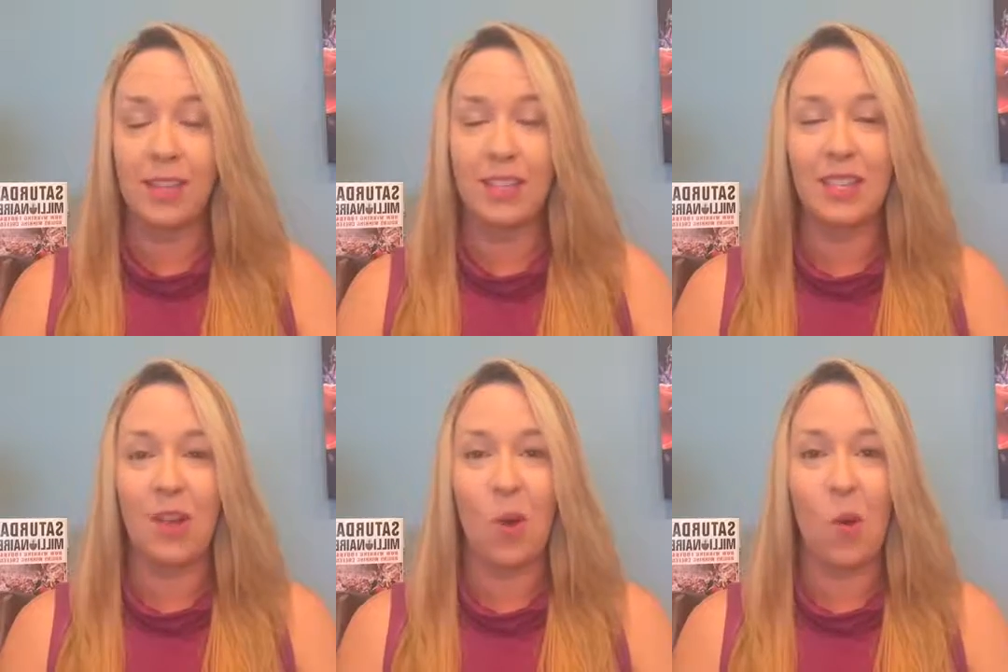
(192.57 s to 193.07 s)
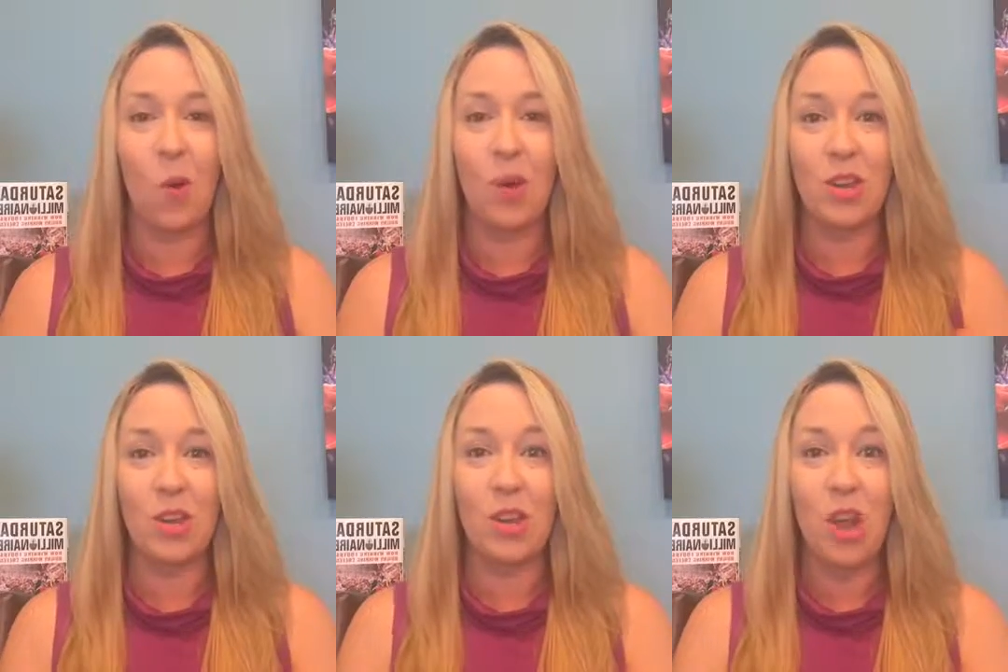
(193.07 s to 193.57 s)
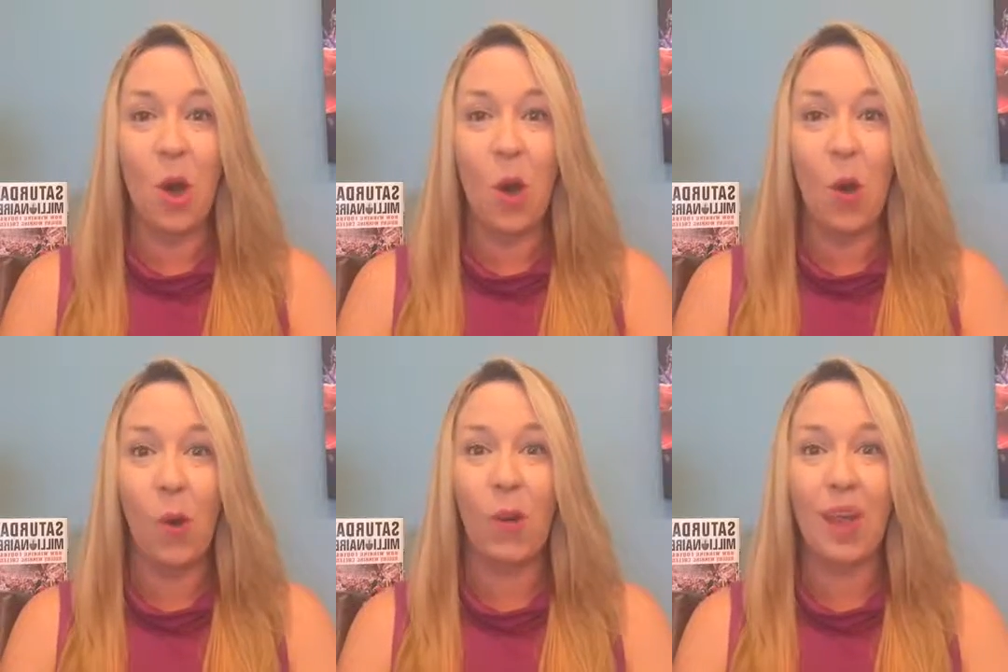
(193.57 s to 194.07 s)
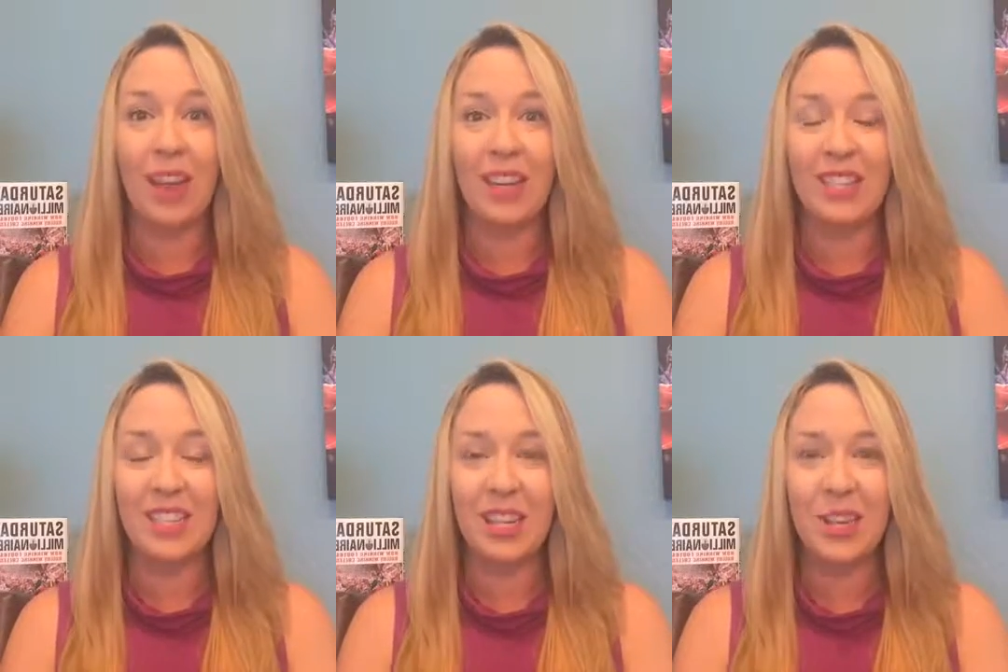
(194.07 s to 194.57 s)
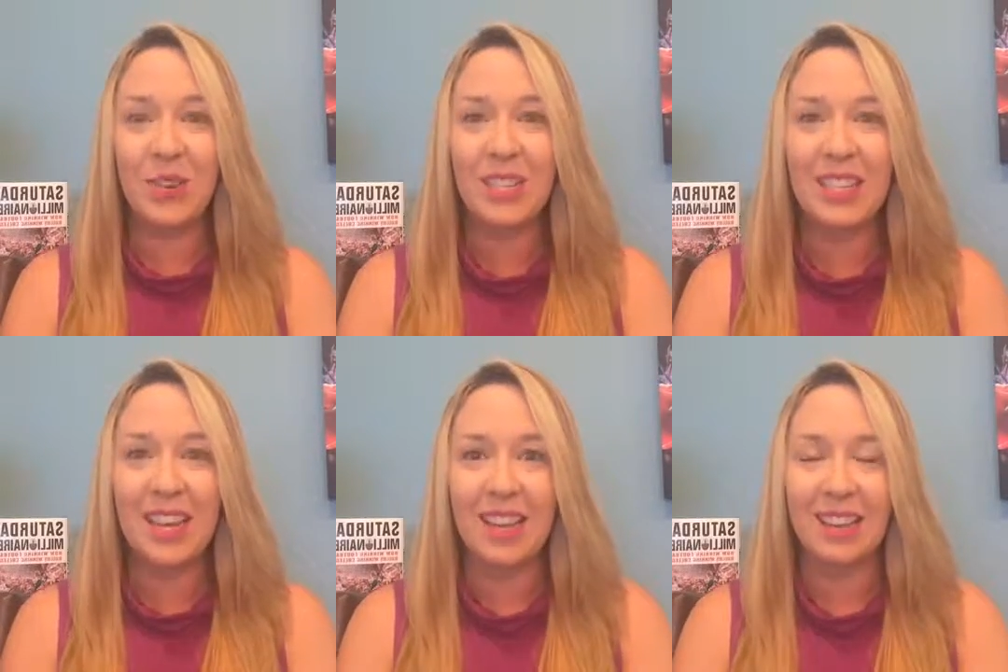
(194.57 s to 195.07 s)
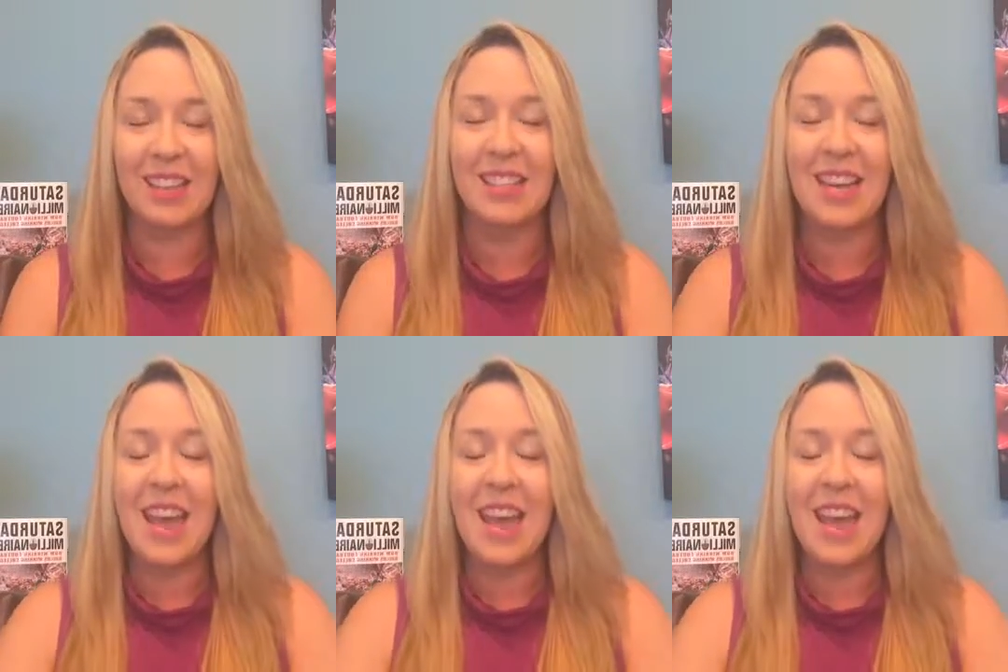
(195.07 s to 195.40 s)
So no excuses.